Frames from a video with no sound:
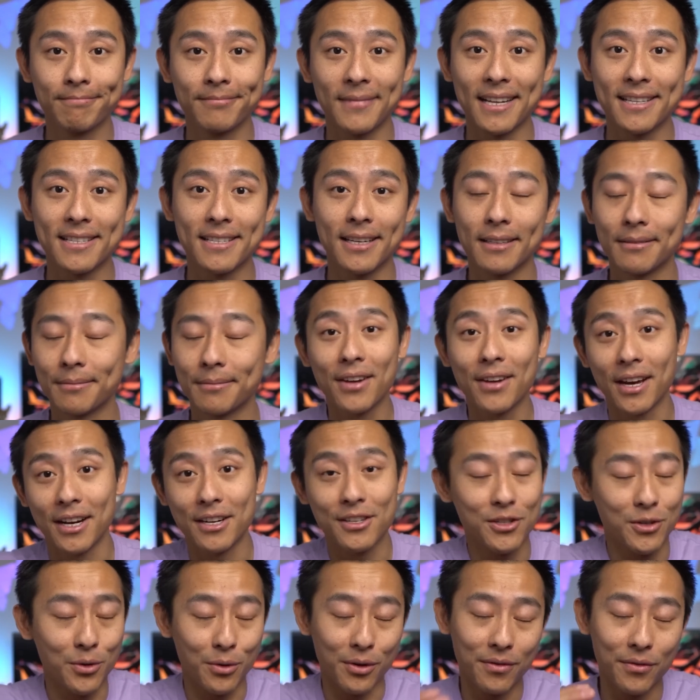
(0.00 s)
That's I've
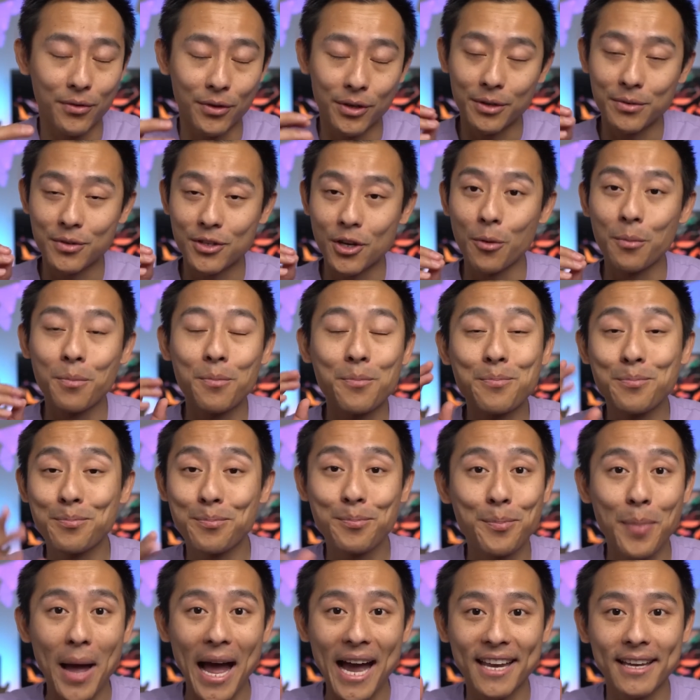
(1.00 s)
got a story for you. So
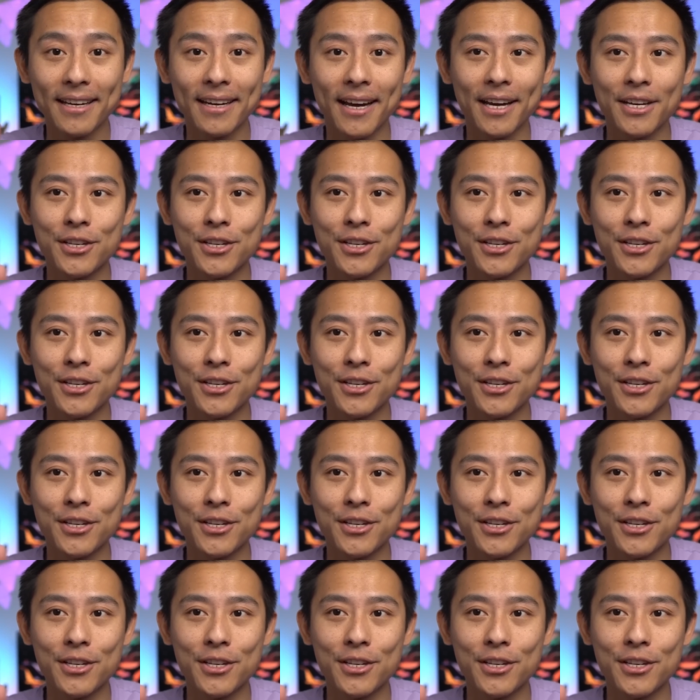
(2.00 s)
Back in